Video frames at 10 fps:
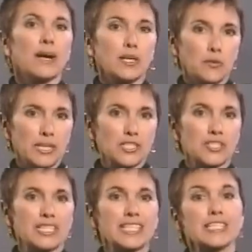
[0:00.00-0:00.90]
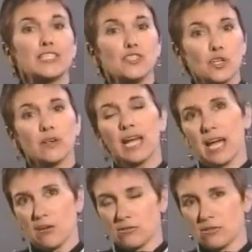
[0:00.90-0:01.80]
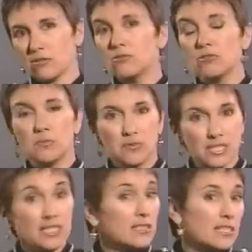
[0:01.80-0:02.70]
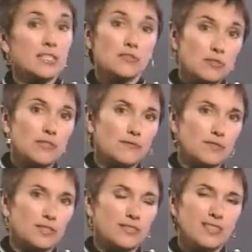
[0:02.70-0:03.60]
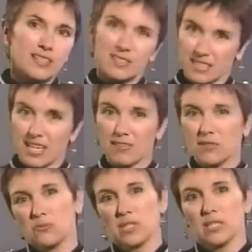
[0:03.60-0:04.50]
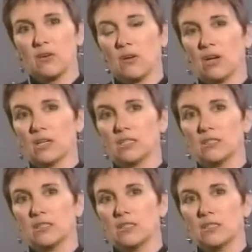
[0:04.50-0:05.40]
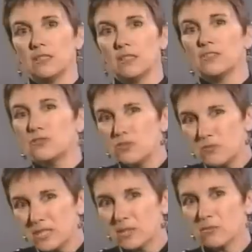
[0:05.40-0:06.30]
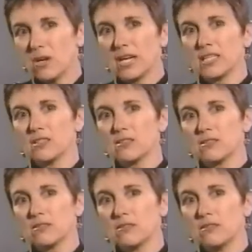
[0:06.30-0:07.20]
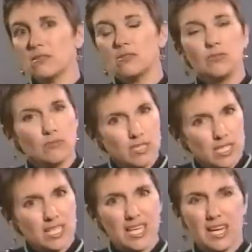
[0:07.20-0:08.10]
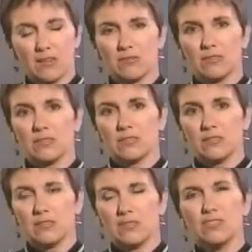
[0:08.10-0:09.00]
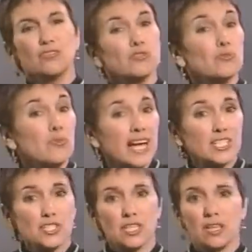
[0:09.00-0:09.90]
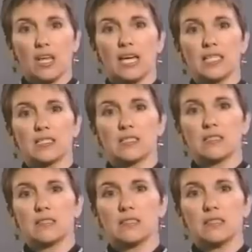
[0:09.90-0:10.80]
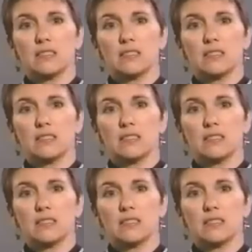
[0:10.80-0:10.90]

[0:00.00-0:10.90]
My question is, in your house, do you pretend things are different than how they really are? Do you minimize? Do you discount? Do you rationalize?